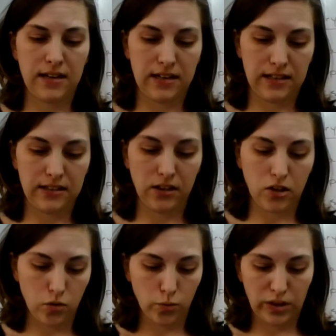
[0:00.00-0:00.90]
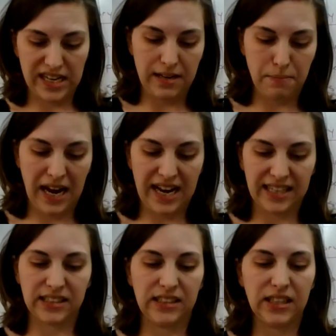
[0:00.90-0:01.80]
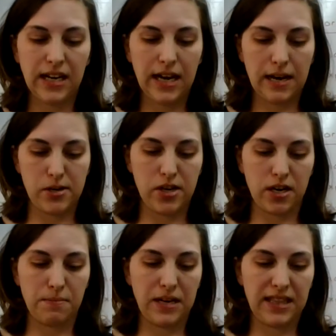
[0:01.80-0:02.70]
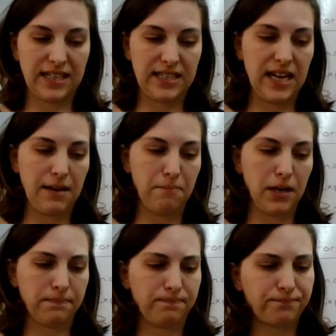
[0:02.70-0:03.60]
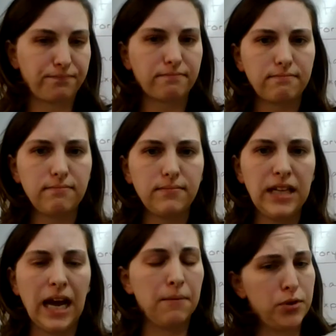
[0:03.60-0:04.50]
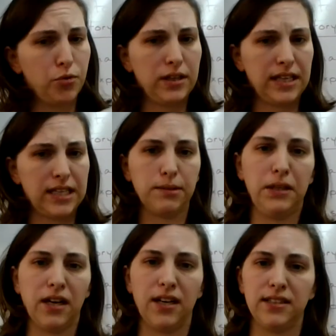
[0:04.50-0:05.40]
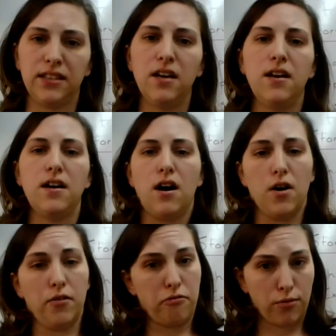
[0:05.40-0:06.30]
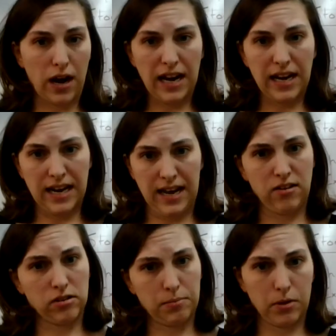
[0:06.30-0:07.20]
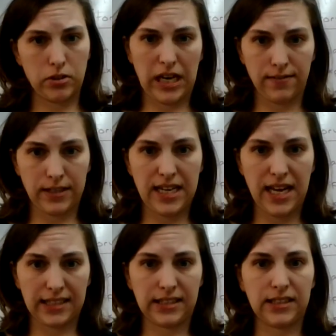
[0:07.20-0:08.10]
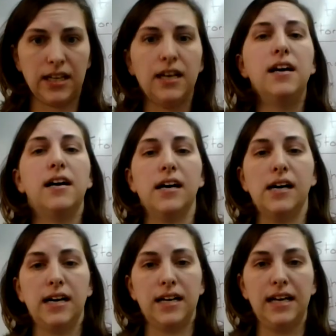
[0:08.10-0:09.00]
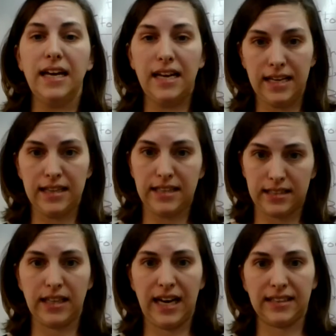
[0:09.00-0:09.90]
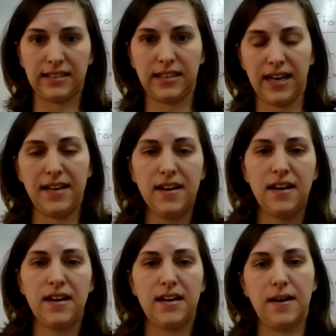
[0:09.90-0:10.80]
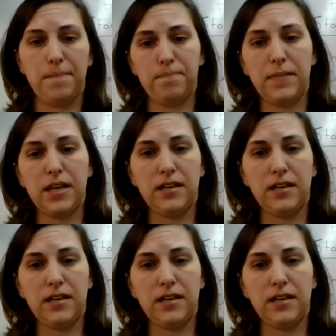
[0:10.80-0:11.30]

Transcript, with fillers: Uh, it's a little reading passage. I'm going to talk about that today but I'm doing this because on Friday you're supposed to have a test uh, in this class. Okay. Um,